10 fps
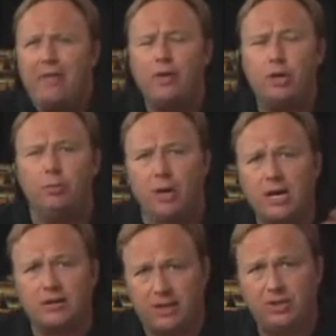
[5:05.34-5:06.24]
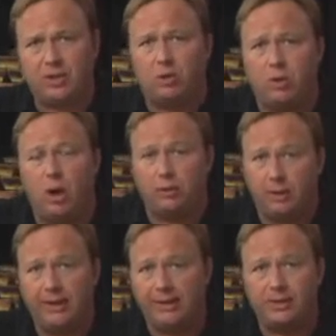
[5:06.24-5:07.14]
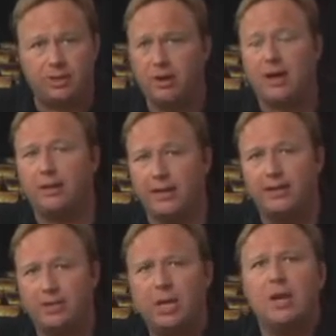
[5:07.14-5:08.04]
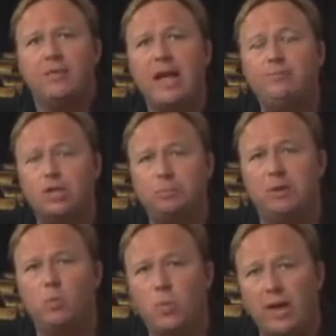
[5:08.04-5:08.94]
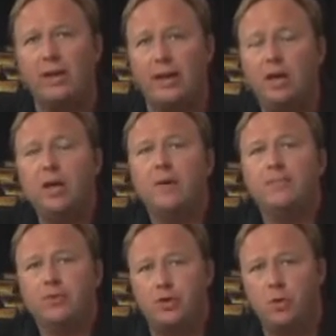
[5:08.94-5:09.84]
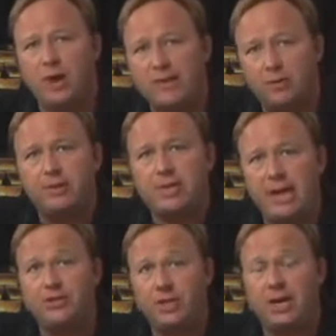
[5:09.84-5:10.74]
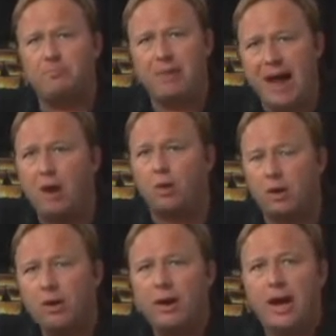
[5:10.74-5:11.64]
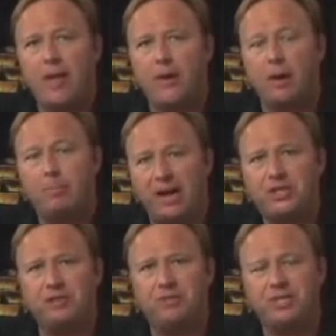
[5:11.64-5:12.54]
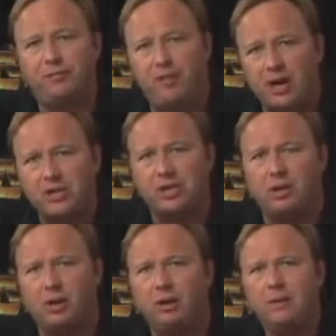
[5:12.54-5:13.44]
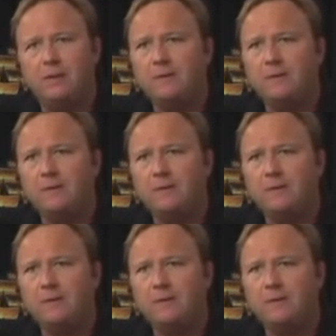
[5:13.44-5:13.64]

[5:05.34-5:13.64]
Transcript: And then you look at these so-called elitists. They're not elitist. They've just been willing to do whatever it takes to get power, and they're a bunch of dysfunctional,